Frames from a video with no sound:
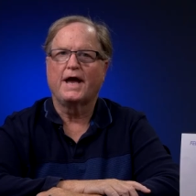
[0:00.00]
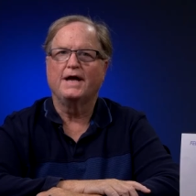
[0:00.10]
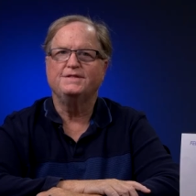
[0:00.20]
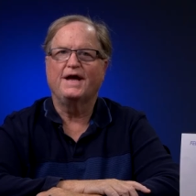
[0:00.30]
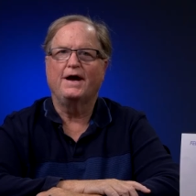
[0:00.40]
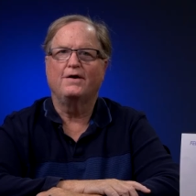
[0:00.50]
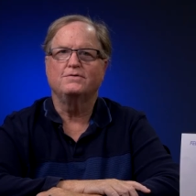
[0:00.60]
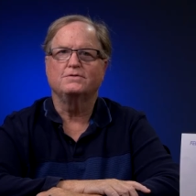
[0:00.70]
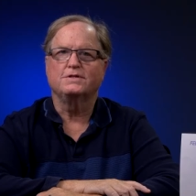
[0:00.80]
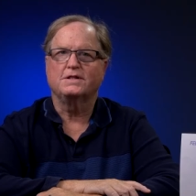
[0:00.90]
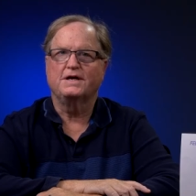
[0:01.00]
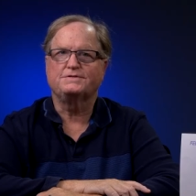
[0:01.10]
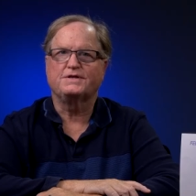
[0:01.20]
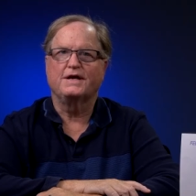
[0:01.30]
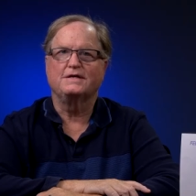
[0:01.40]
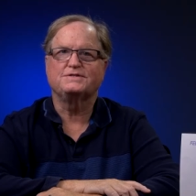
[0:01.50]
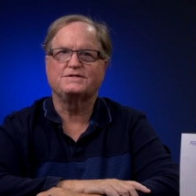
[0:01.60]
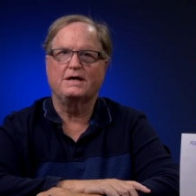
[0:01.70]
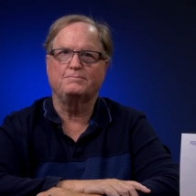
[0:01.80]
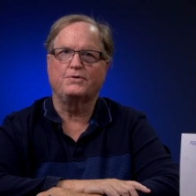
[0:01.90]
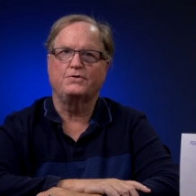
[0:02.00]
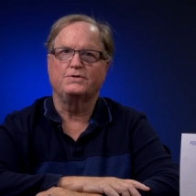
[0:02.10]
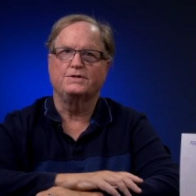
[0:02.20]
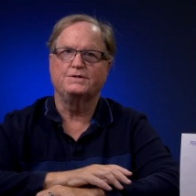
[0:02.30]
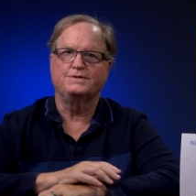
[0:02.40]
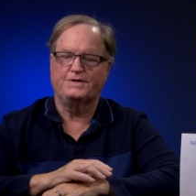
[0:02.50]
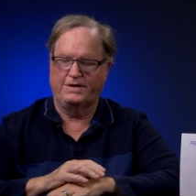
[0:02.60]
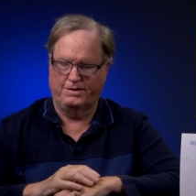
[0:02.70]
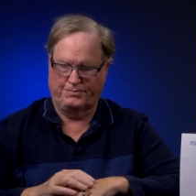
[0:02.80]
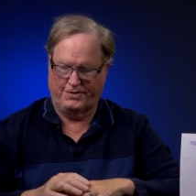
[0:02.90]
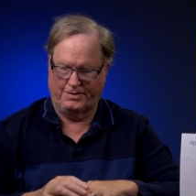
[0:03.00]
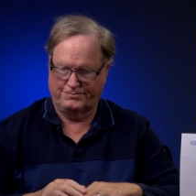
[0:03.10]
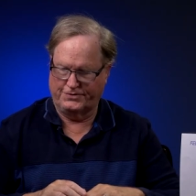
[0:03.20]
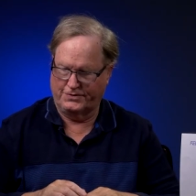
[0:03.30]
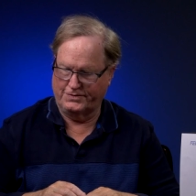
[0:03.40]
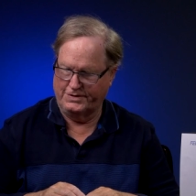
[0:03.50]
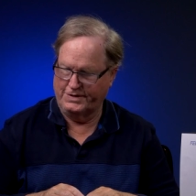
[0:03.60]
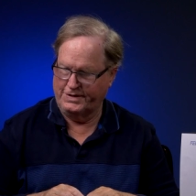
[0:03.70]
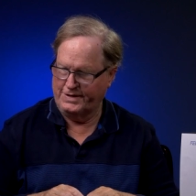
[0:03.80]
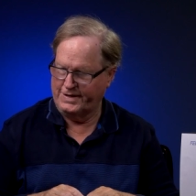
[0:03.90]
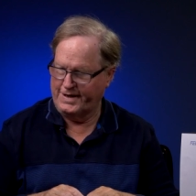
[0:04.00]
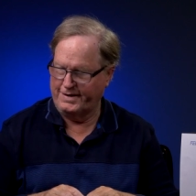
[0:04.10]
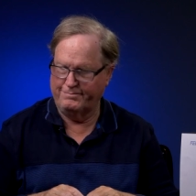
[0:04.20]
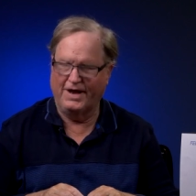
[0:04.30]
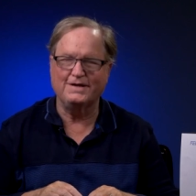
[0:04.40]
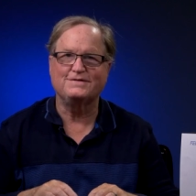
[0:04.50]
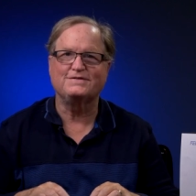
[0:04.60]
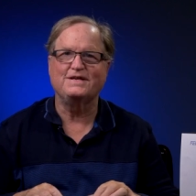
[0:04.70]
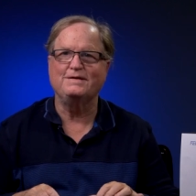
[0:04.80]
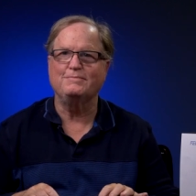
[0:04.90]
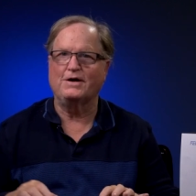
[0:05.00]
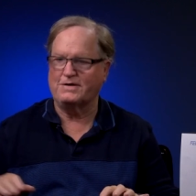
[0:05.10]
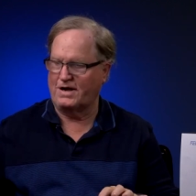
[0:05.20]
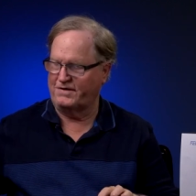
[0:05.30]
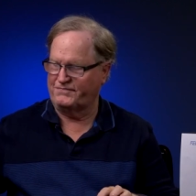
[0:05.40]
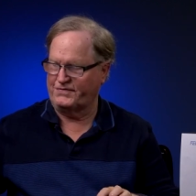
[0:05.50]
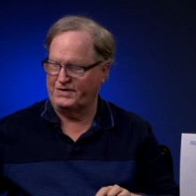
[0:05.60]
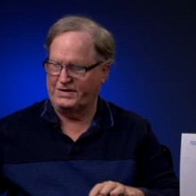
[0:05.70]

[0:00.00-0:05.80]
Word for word: And now let's assemble the teleprompter. It may seem awfully